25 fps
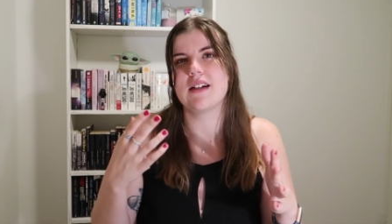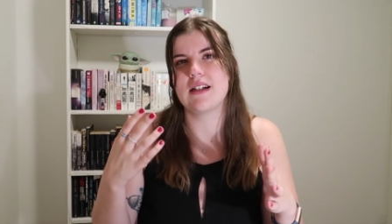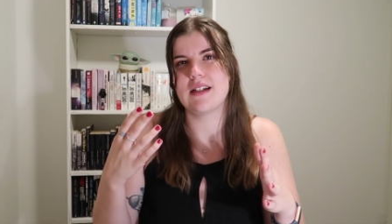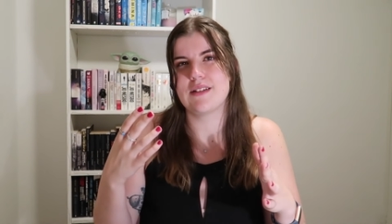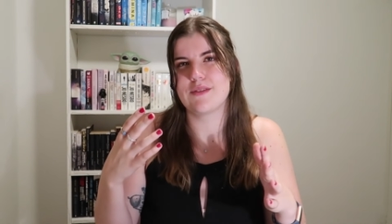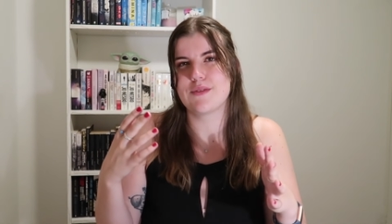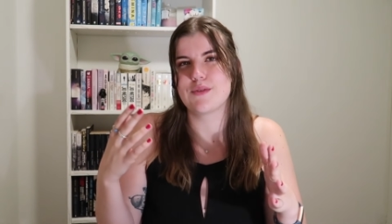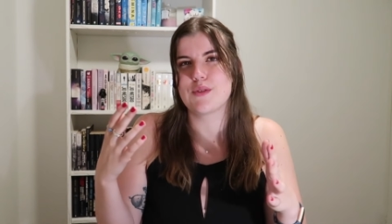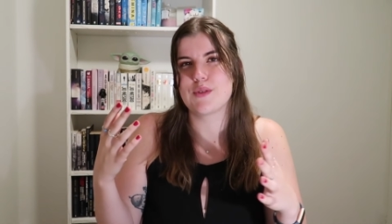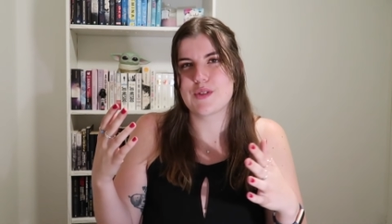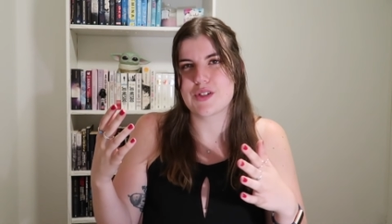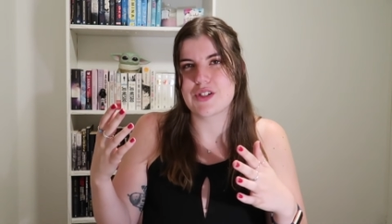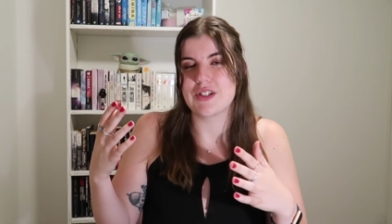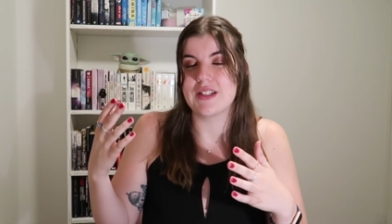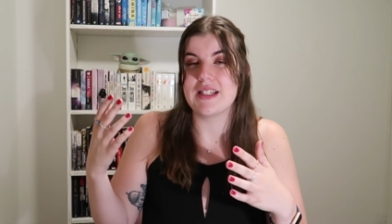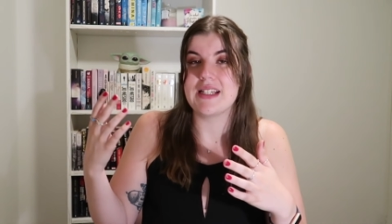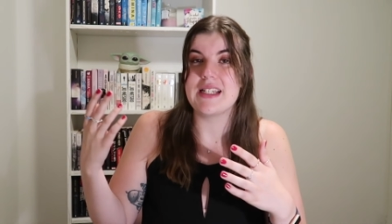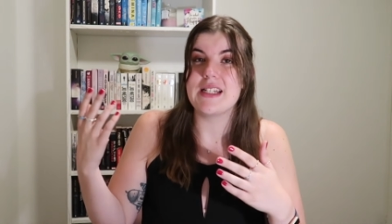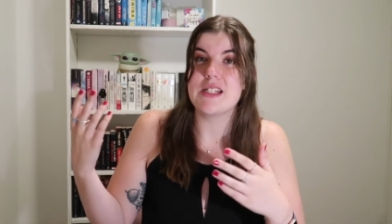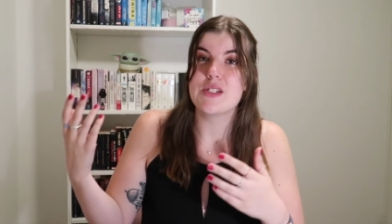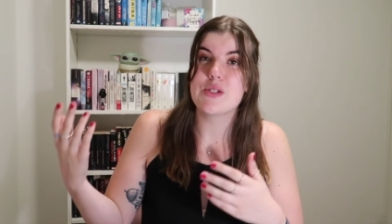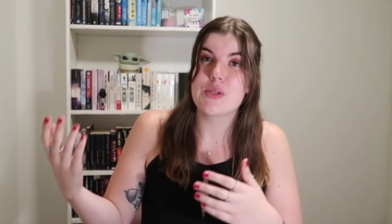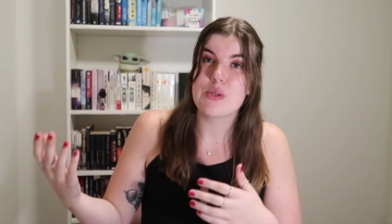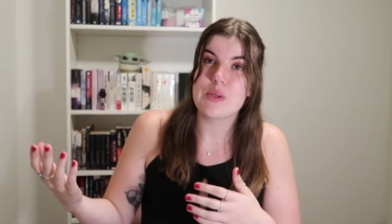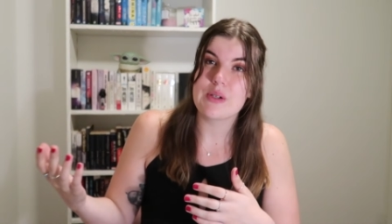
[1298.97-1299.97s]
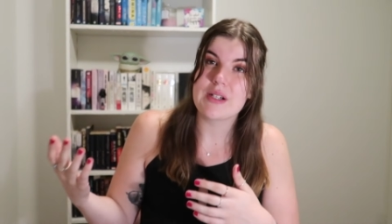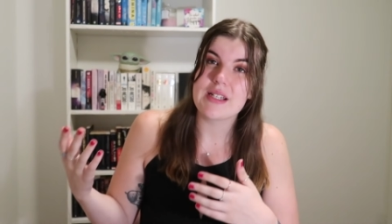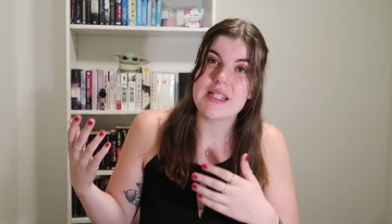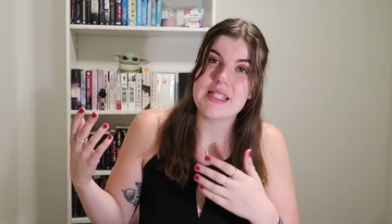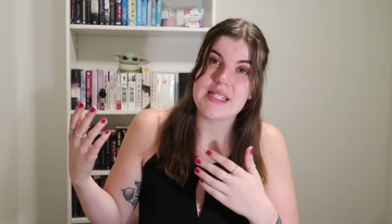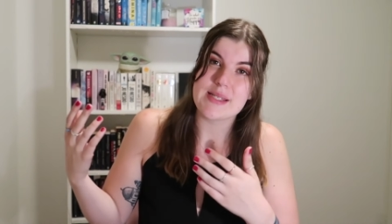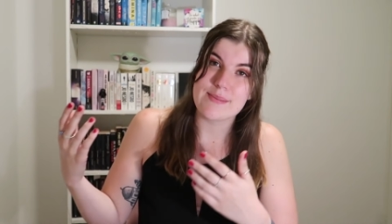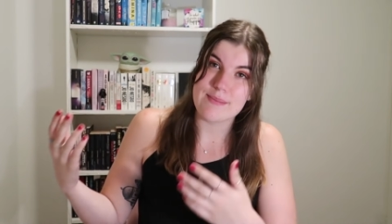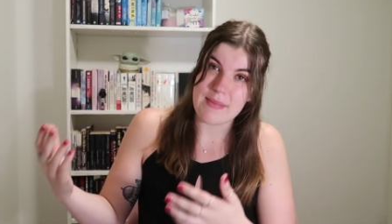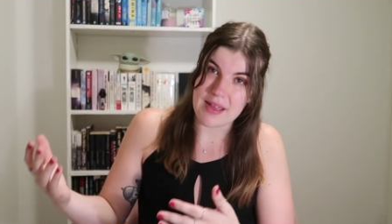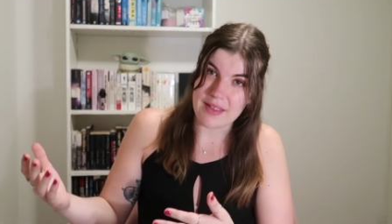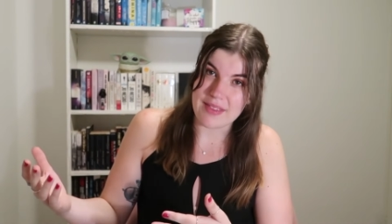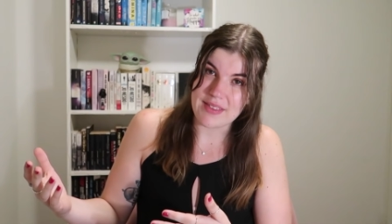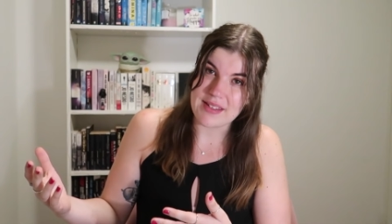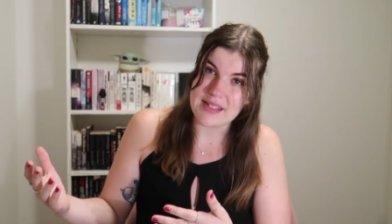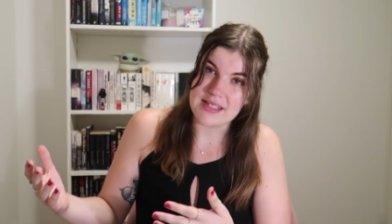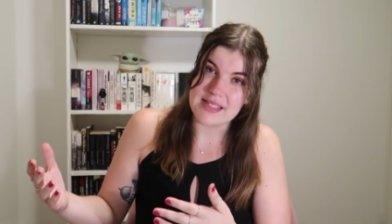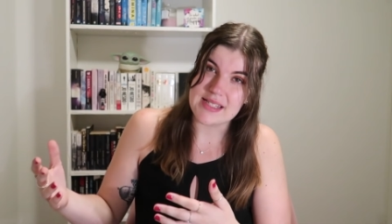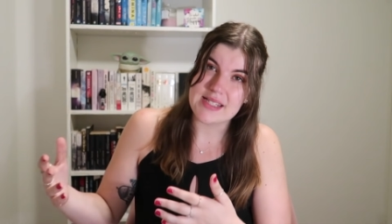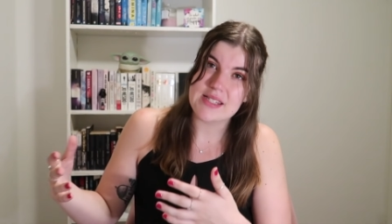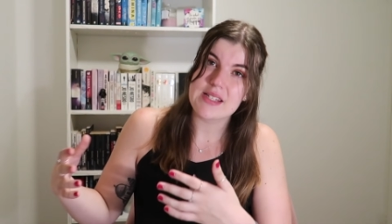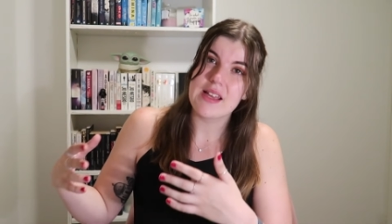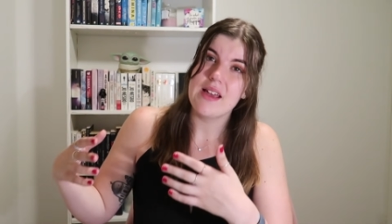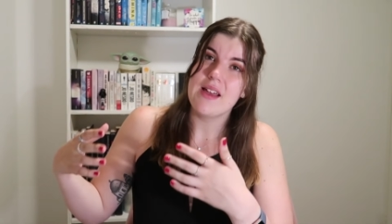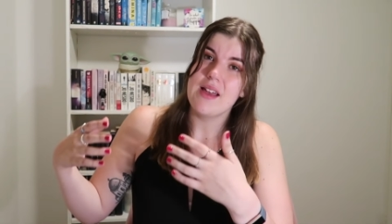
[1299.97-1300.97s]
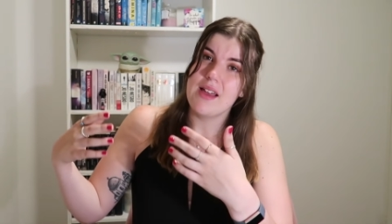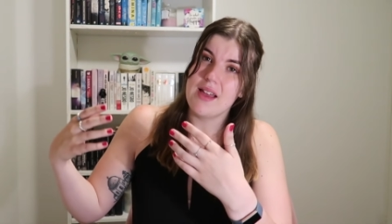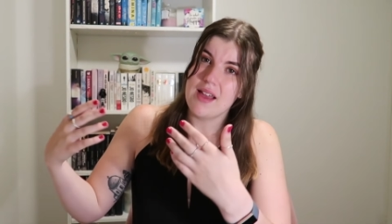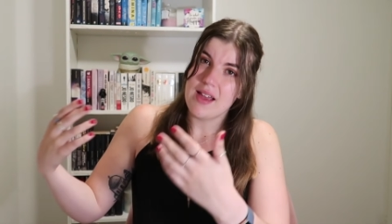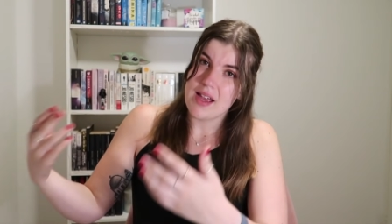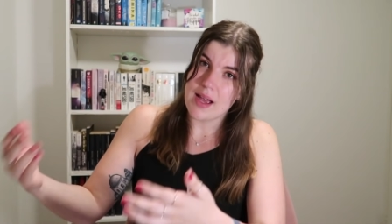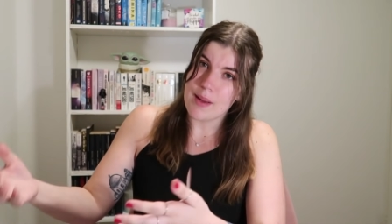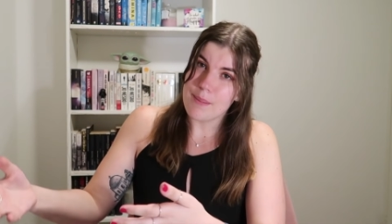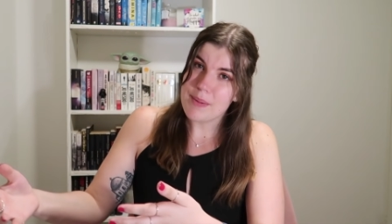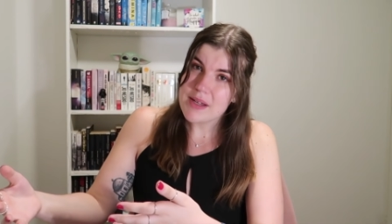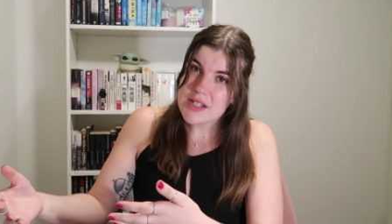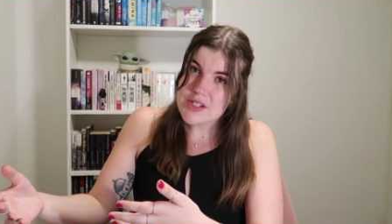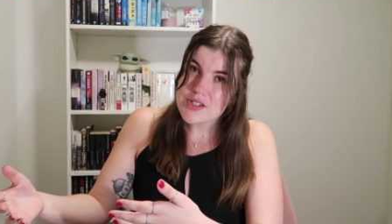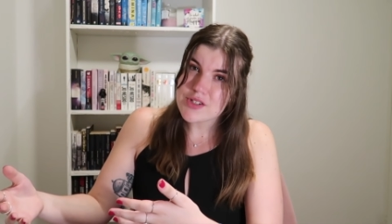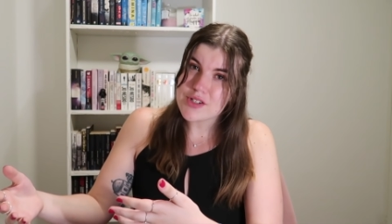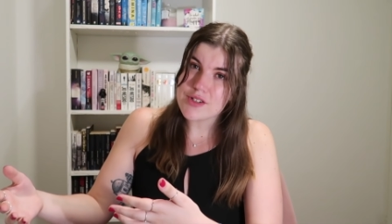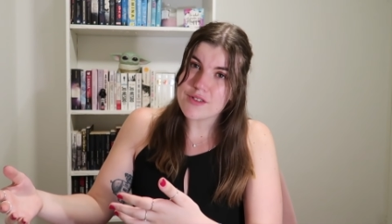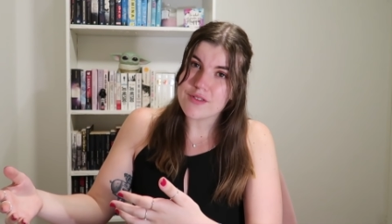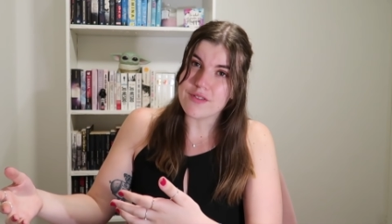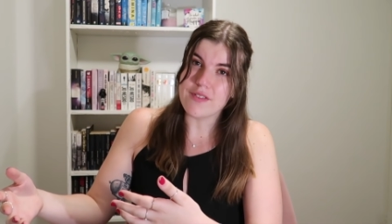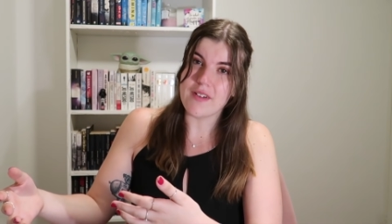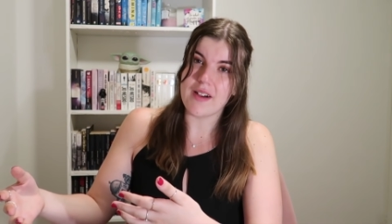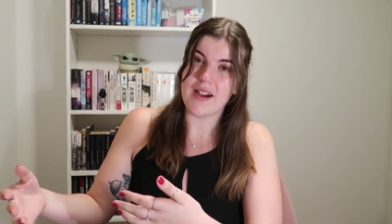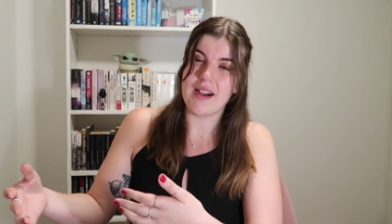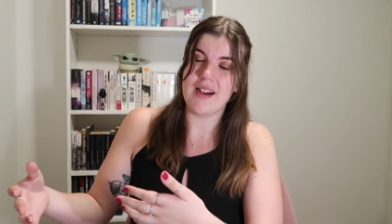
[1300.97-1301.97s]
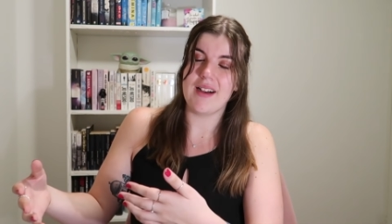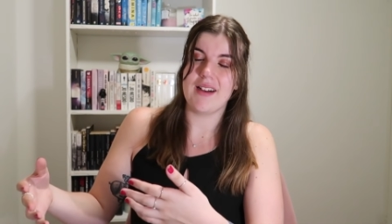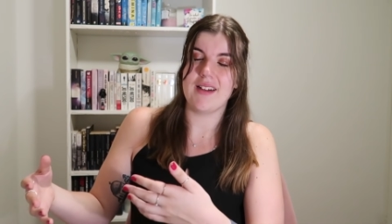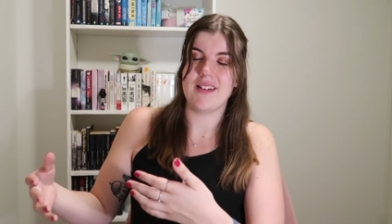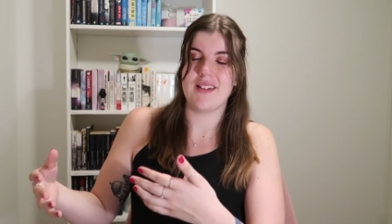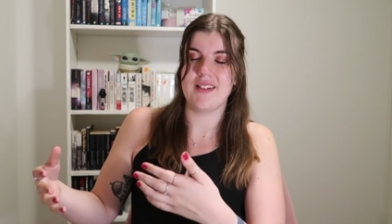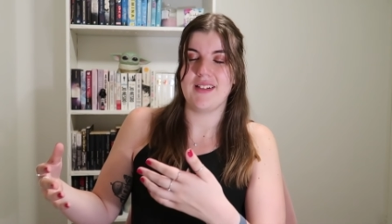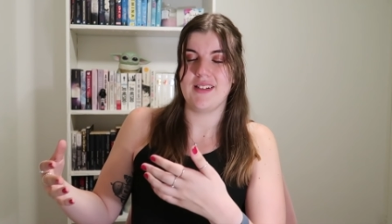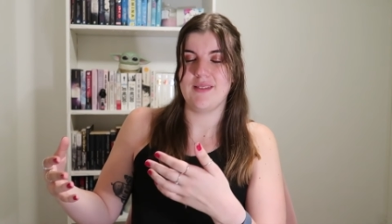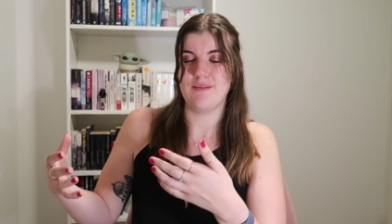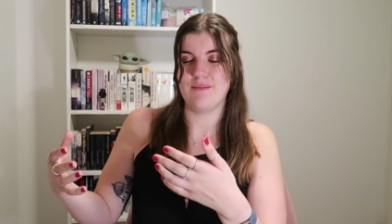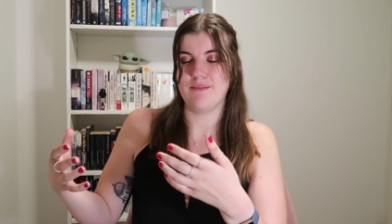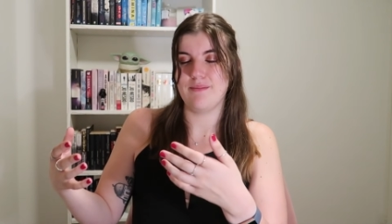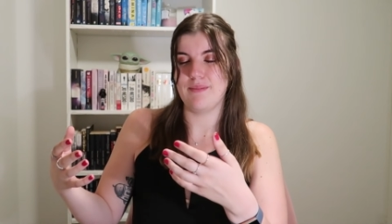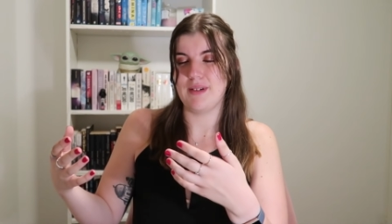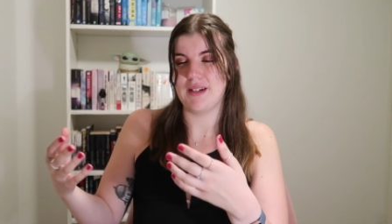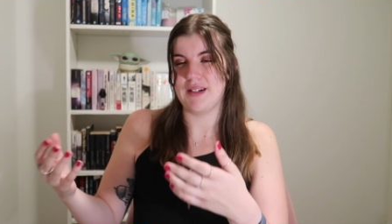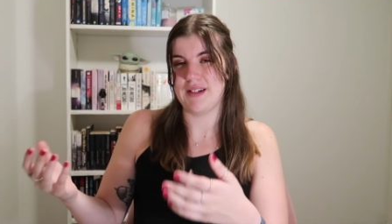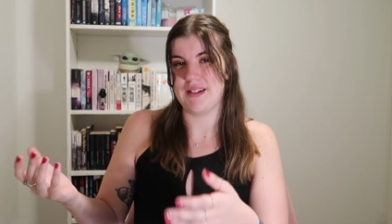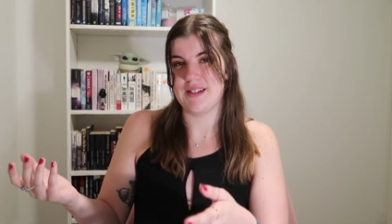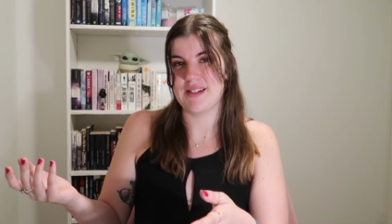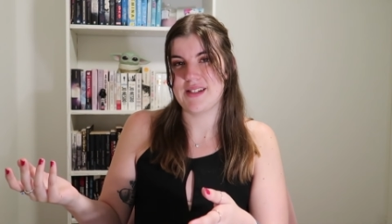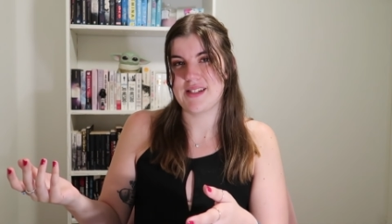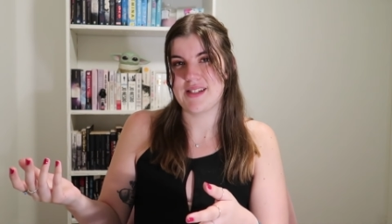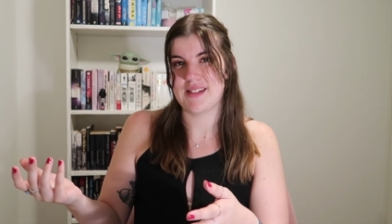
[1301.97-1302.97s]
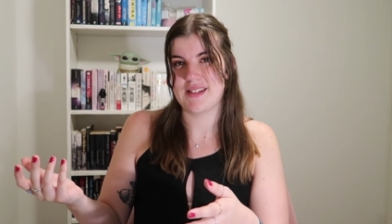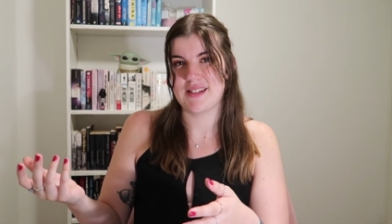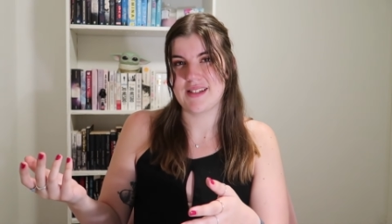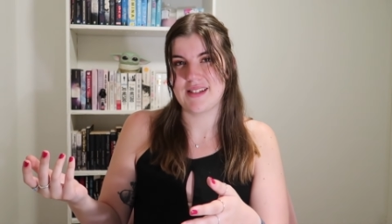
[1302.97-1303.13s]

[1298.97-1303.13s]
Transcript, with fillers: unfortunately, he took his methods a bit too far, but